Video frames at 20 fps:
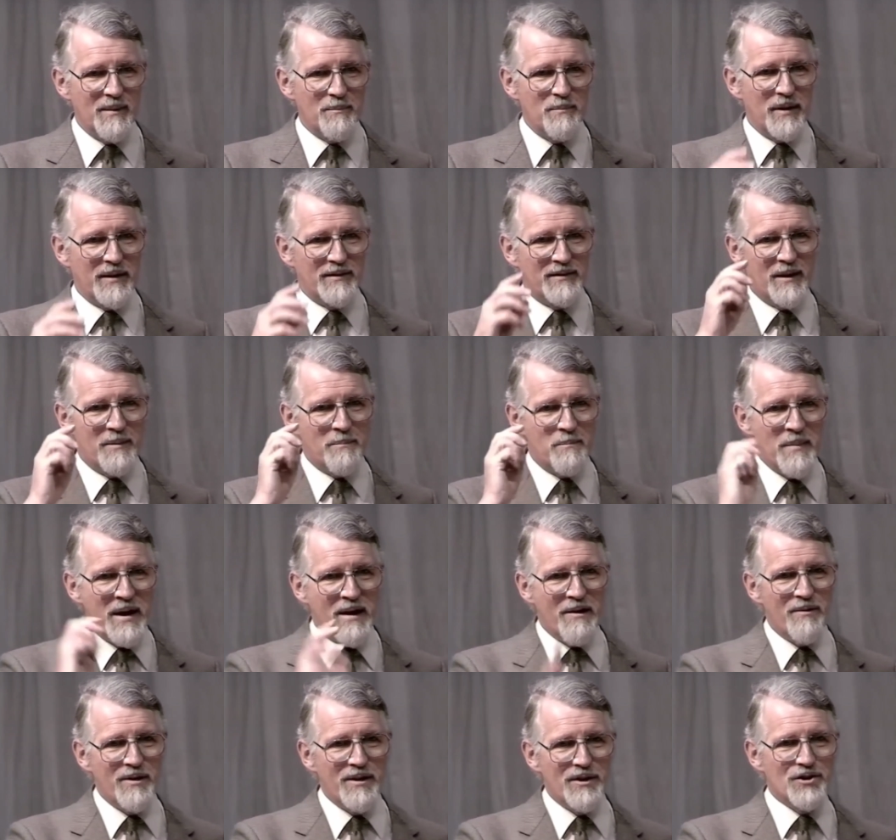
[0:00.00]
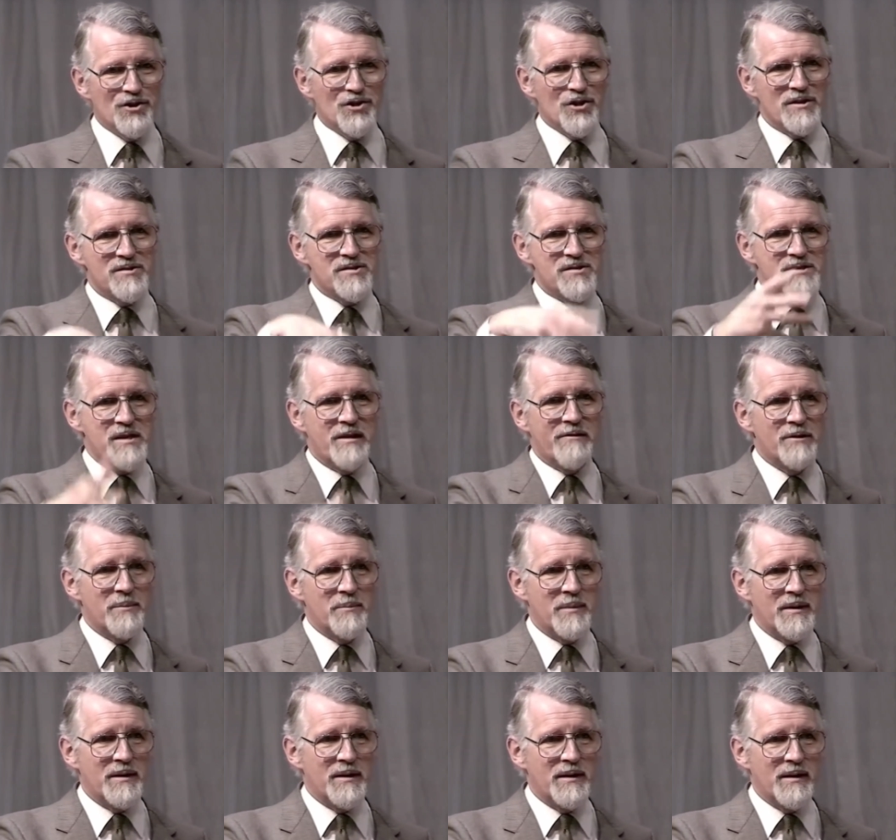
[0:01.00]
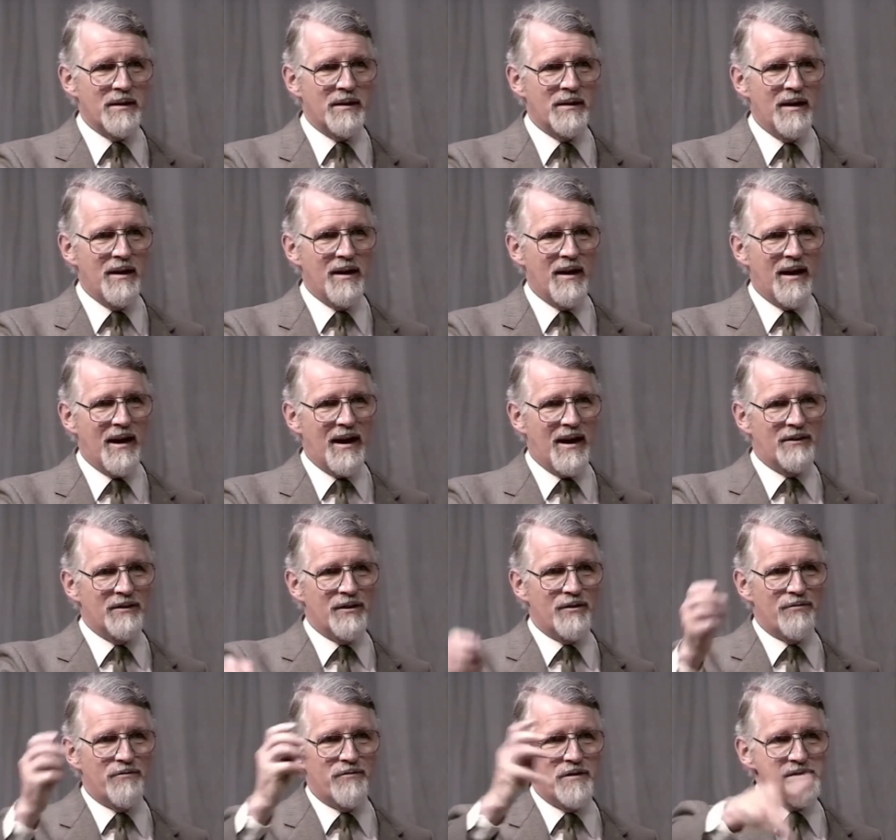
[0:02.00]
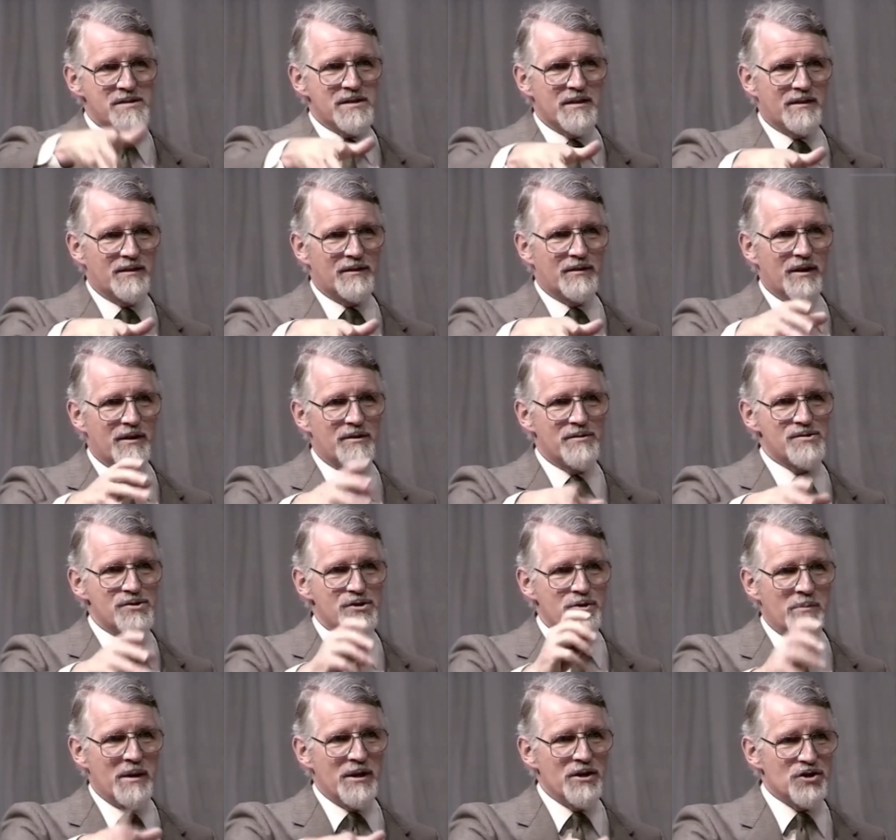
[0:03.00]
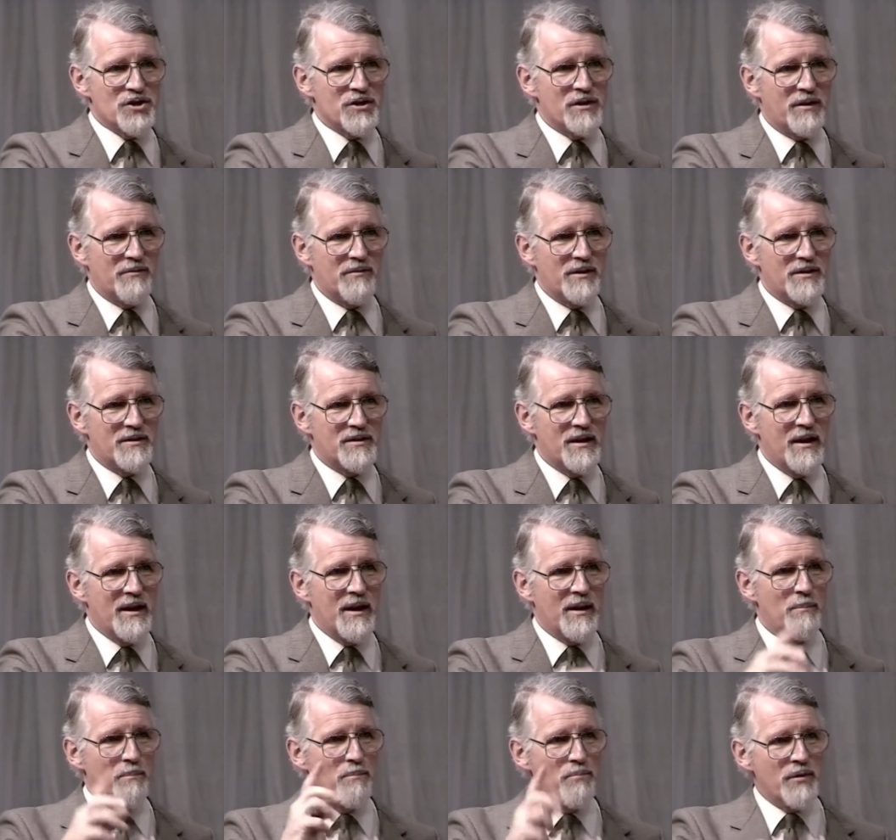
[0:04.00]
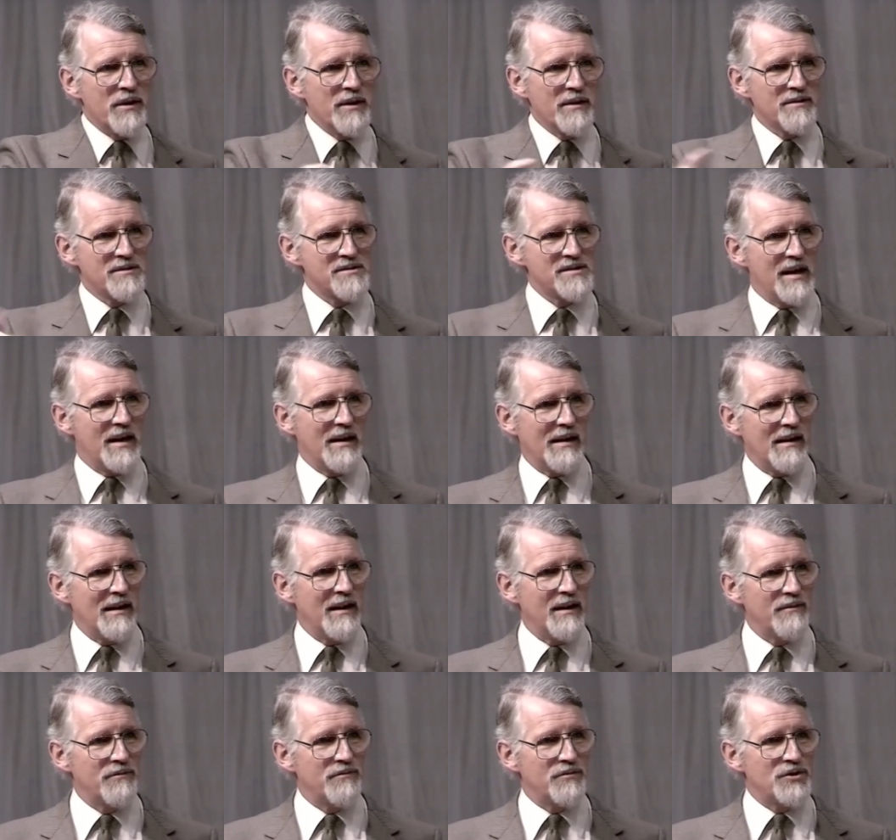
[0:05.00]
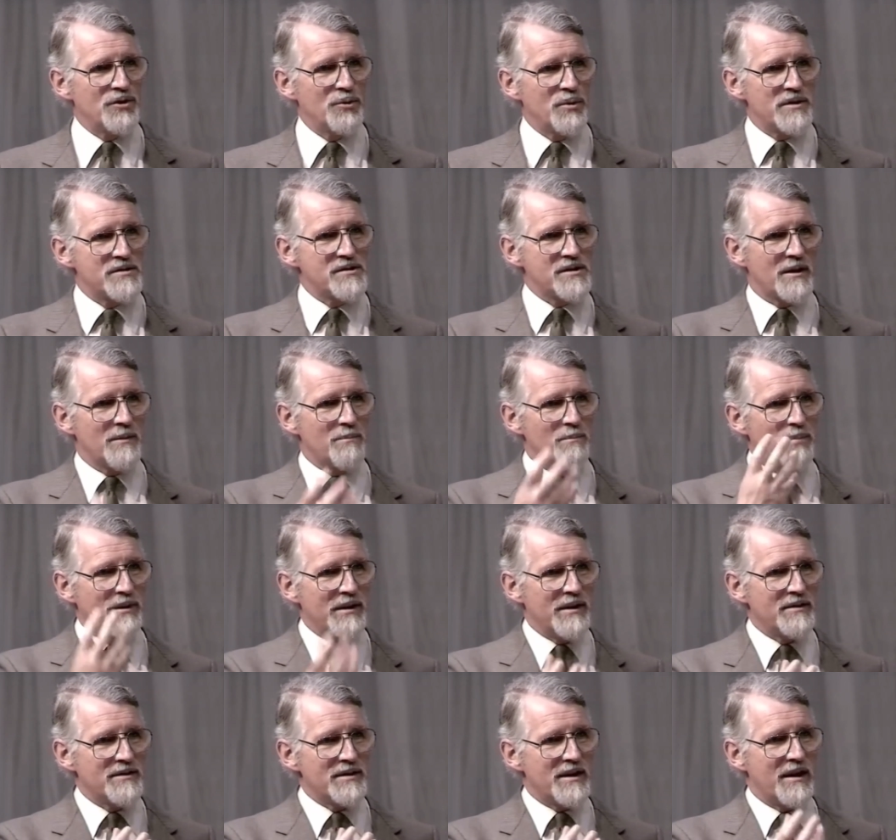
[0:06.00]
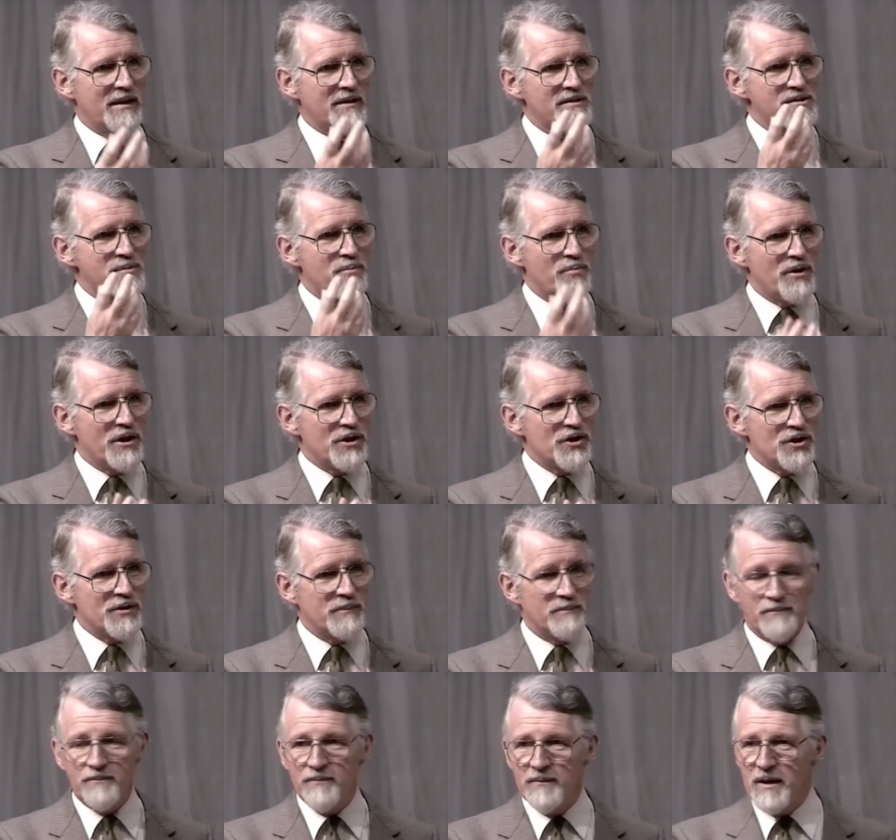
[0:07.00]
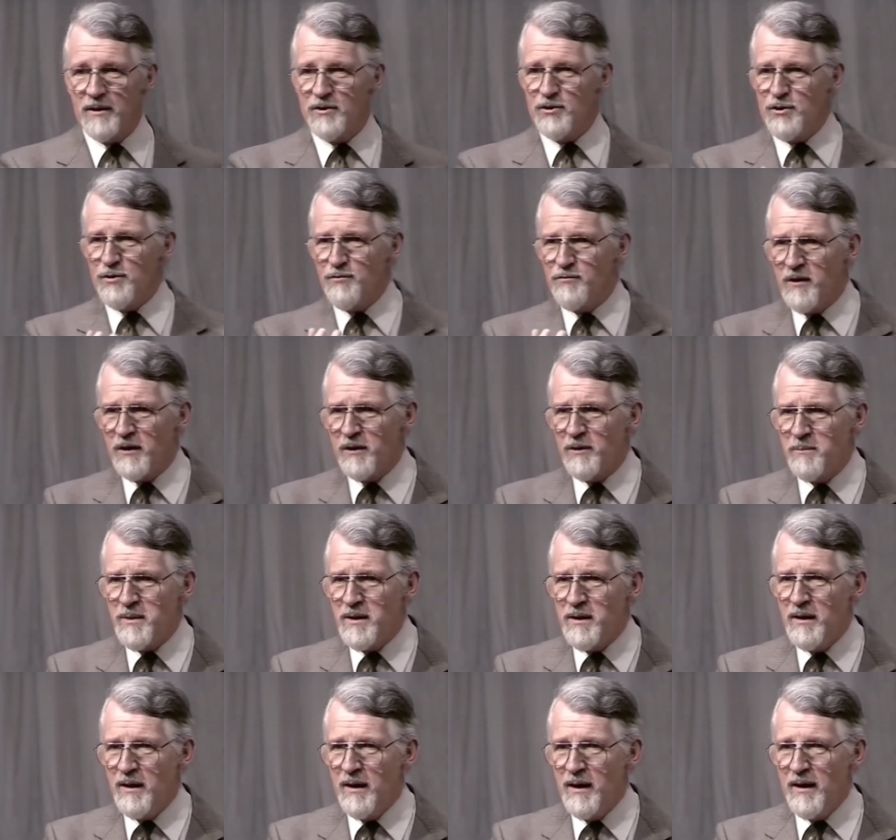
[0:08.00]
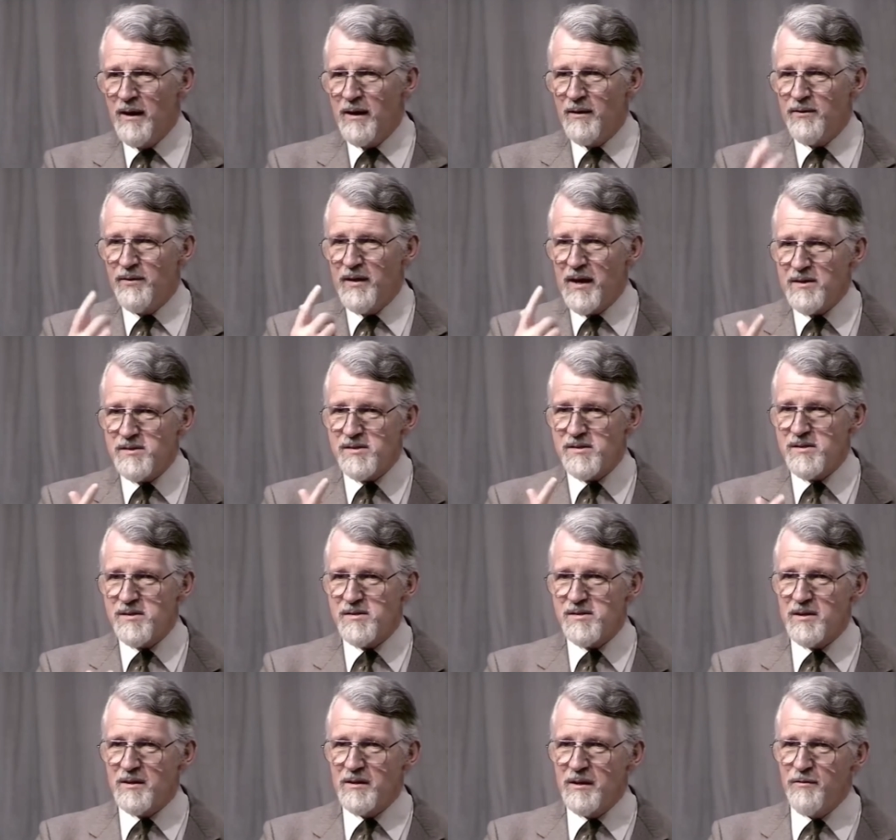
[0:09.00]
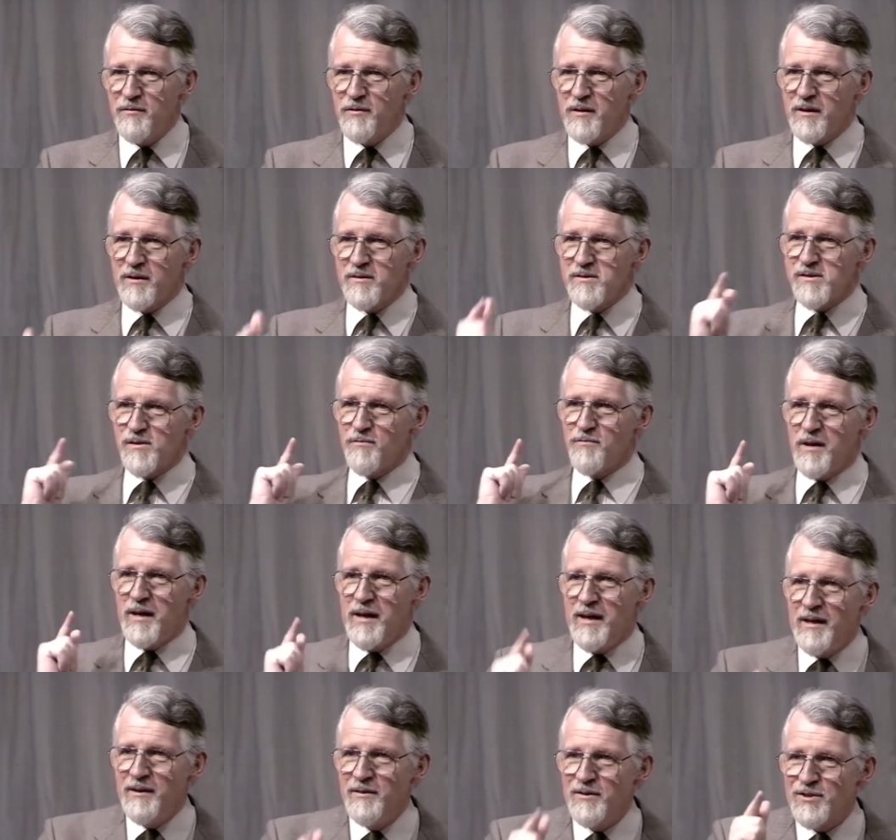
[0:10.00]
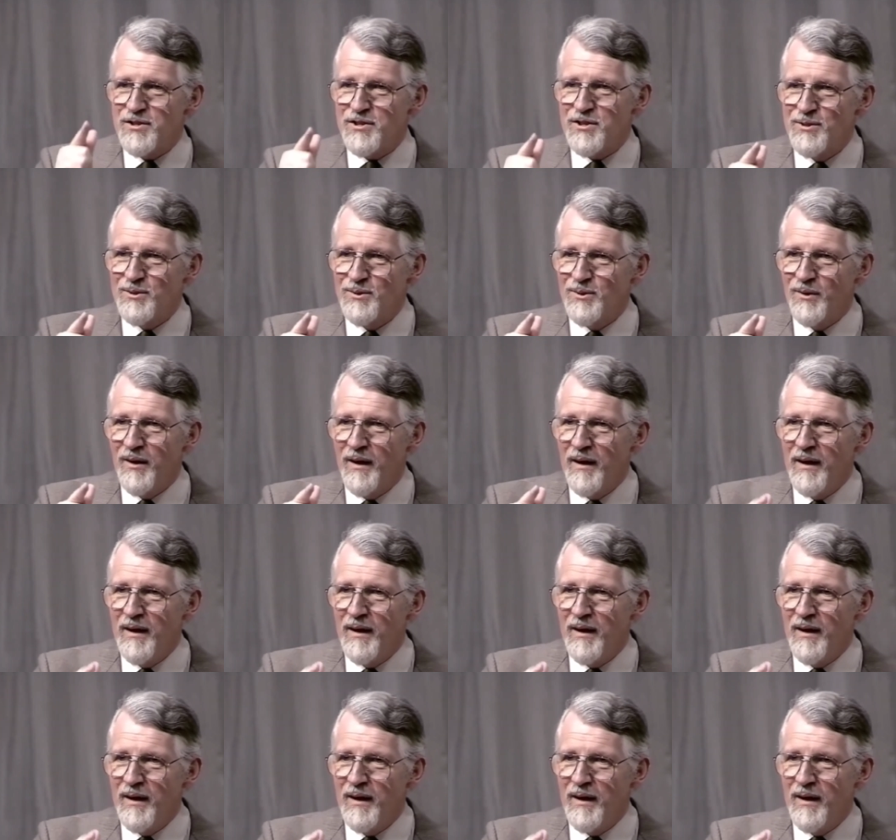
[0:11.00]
but the marriage ceremony and the physical consummation of it brings that love to its complete expression. Do you follow me? That's the significance of into.